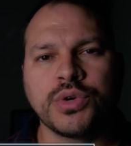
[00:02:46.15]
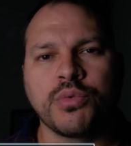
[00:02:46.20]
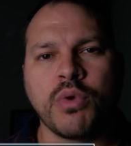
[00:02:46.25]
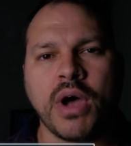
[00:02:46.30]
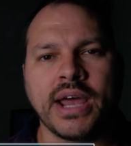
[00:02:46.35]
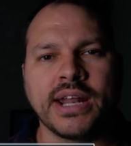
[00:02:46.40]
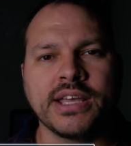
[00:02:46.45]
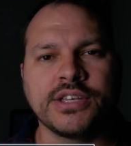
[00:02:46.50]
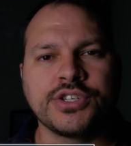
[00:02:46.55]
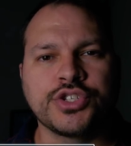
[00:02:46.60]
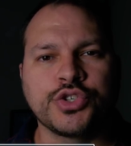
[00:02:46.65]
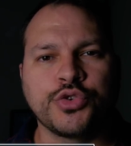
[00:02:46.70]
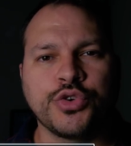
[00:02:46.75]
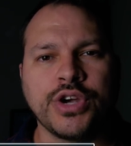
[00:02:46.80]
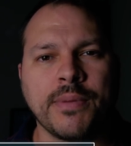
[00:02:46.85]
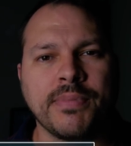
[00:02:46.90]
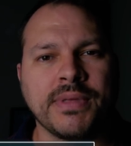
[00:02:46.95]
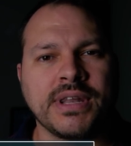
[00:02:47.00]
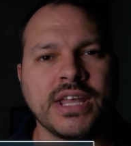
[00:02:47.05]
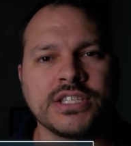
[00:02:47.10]
to write a
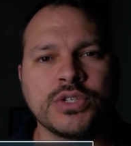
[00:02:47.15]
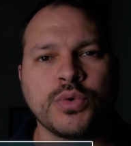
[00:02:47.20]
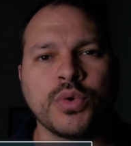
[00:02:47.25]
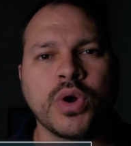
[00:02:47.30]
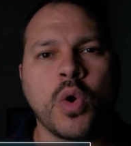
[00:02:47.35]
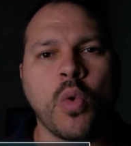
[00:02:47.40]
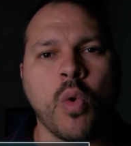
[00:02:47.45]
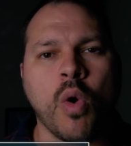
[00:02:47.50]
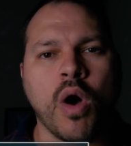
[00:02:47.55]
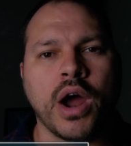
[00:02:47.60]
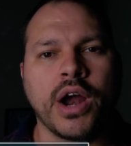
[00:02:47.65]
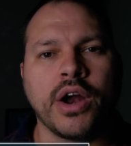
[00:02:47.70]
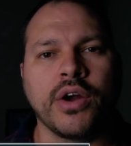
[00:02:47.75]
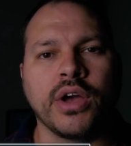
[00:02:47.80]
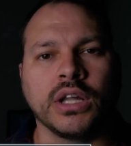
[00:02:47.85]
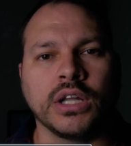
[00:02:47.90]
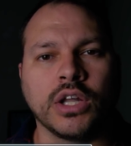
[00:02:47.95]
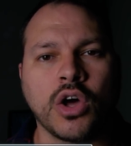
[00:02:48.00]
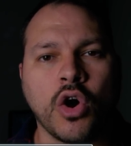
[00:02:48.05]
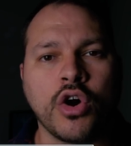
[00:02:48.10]
script that doesn't require
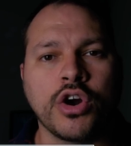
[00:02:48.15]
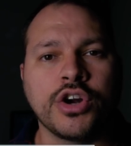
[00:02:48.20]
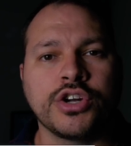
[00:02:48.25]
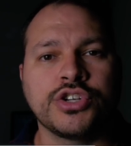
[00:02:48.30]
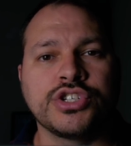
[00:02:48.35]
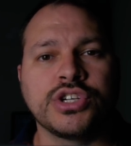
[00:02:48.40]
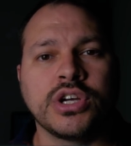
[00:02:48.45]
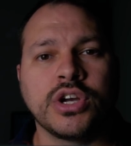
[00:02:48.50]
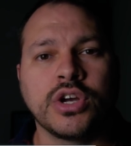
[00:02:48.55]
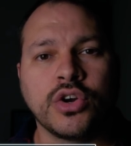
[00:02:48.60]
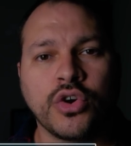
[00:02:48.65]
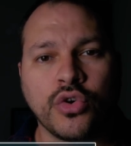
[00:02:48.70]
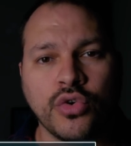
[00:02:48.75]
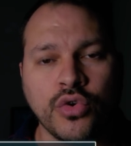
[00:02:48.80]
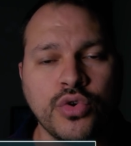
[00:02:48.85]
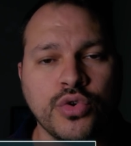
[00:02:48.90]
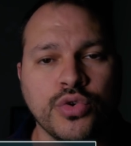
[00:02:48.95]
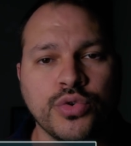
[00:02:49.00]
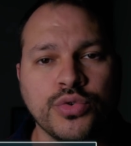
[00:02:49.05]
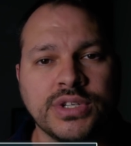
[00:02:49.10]
a large
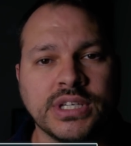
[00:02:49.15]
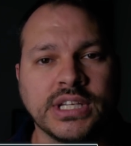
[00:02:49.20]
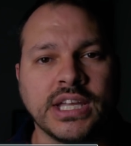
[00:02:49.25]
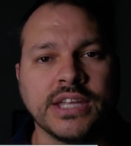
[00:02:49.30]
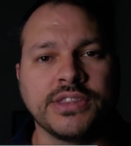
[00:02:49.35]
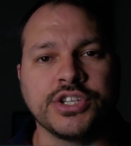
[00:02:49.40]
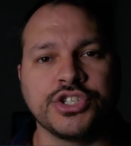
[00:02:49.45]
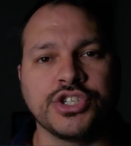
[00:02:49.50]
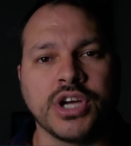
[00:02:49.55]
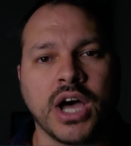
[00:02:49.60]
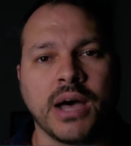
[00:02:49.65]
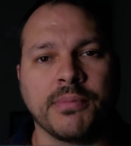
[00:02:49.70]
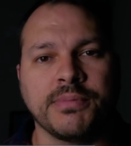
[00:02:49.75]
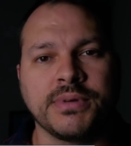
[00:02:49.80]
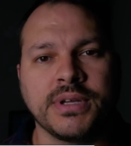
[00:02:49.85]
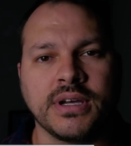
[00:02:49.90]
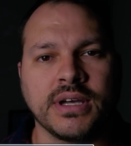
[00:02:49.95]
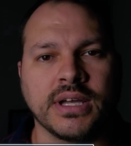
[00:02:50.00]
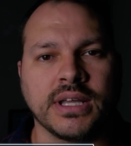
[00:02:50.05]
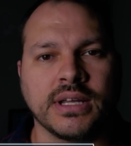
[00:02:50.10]
crew to get the job
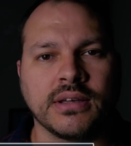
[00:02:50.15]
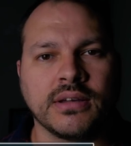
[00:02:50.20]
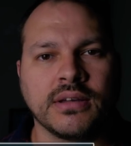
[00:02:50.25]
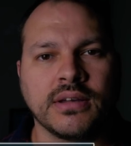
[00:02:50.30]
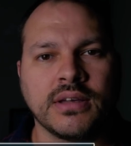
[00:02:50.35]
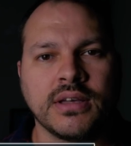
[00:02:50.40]
done.